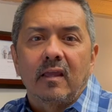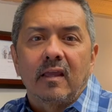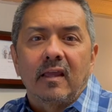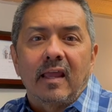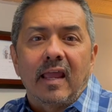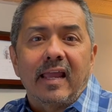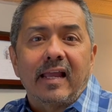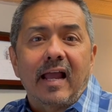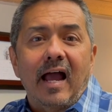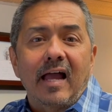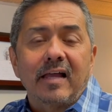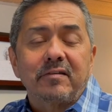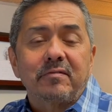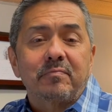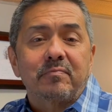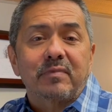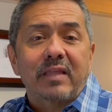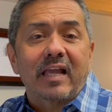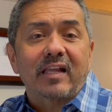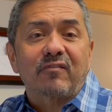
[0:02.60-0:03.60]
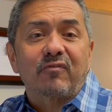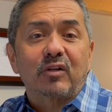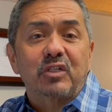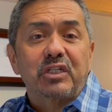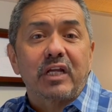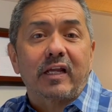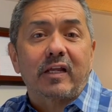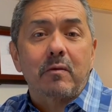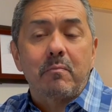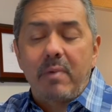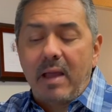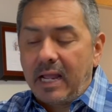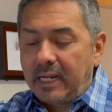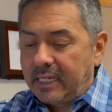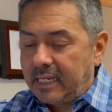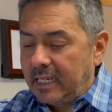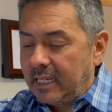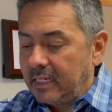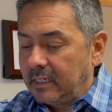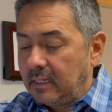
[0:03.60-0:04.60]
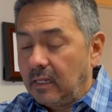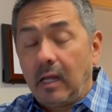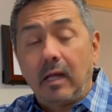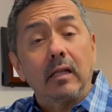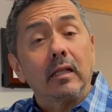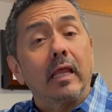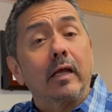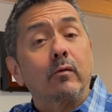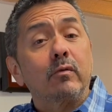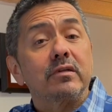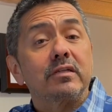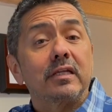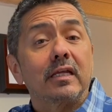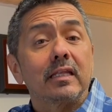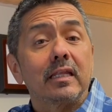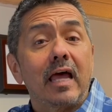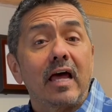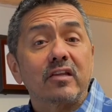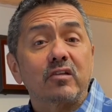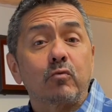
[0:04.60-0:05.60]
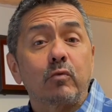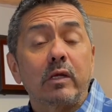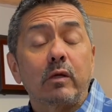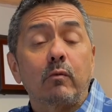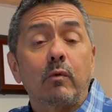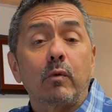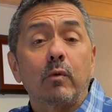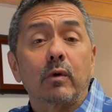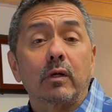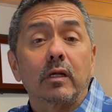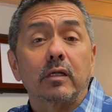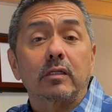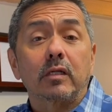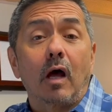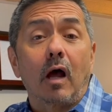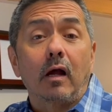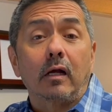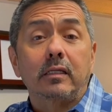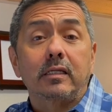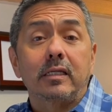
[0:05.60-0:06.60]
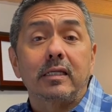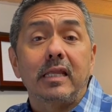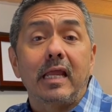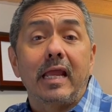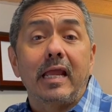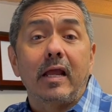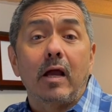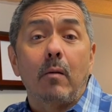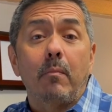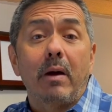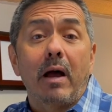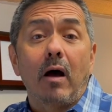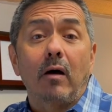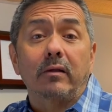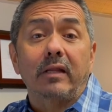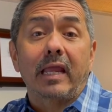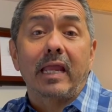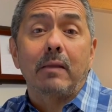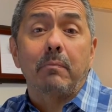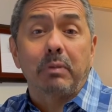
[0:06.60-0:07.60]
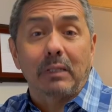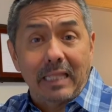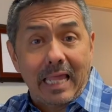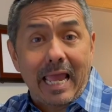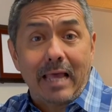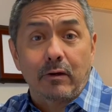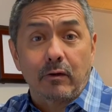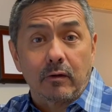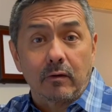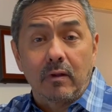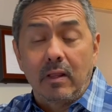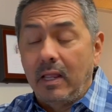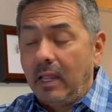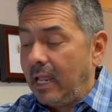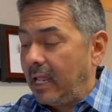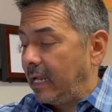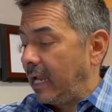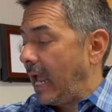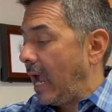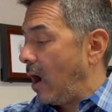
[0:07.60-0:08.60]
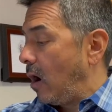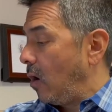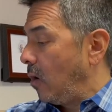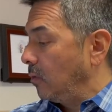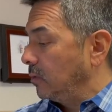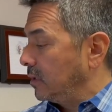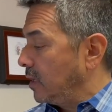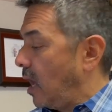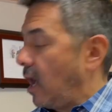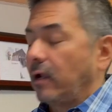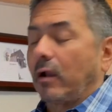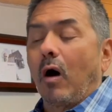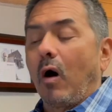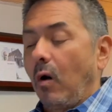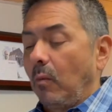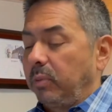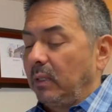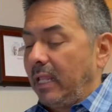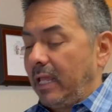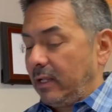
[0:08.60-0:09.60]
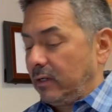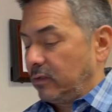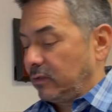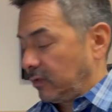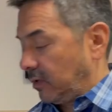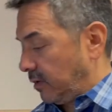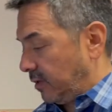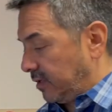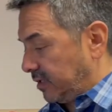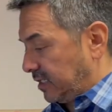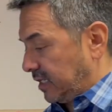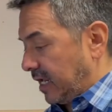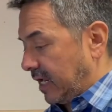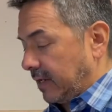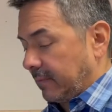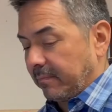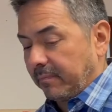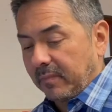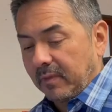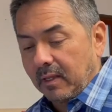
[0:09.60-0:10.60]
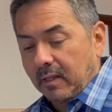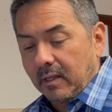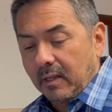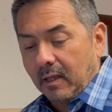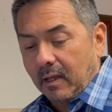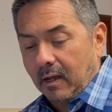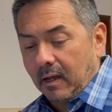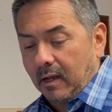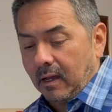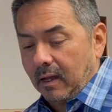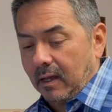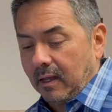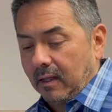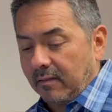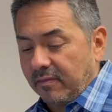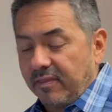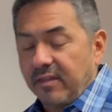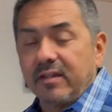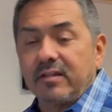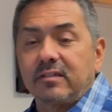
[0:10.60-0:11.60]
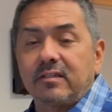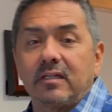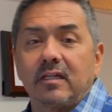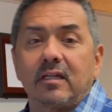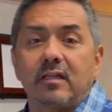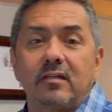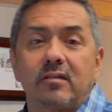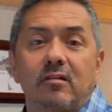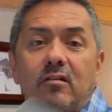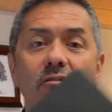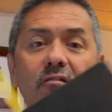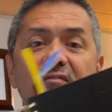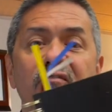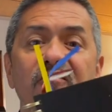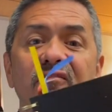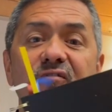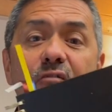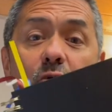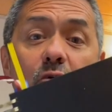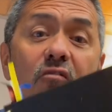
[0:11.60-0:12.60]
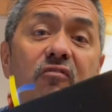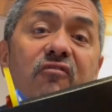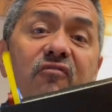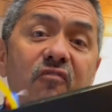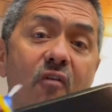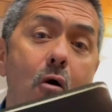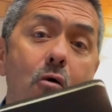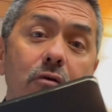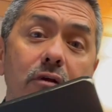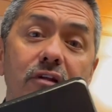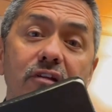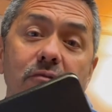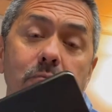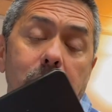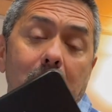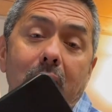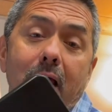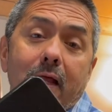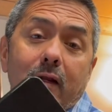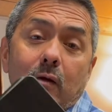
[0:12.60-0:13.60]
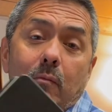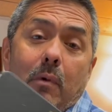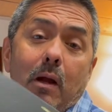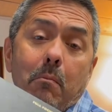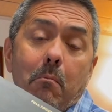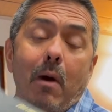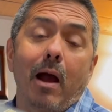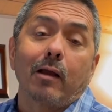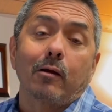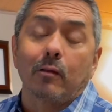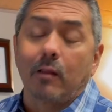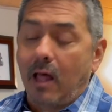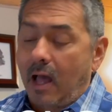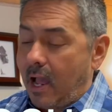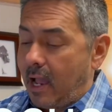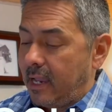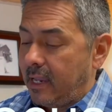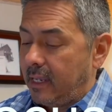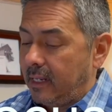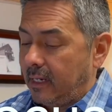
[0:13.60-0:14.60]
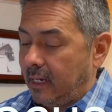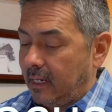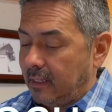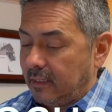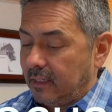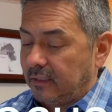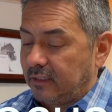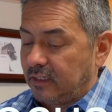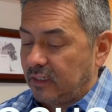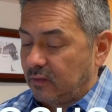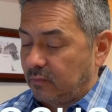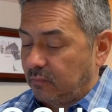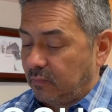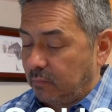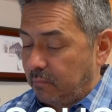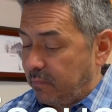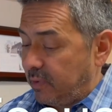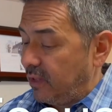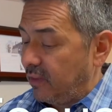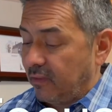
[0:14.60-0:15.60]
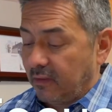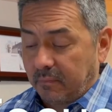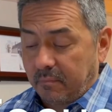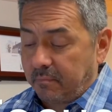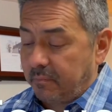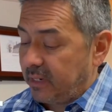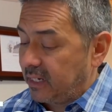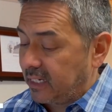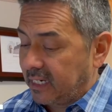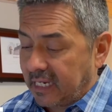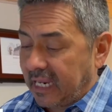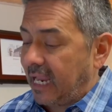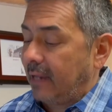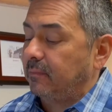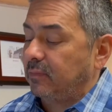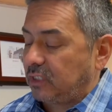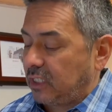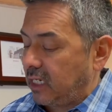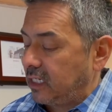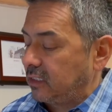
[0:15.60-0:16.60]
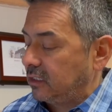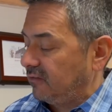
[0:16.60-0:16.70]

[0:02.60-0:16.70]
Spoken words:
Hey guys, thanks for checking back in. Like we said last week, we were going to talk today about a planner and how not all planners are the same. This is the Full Focus Planner by Michael Hyatt, and this has been the big game changer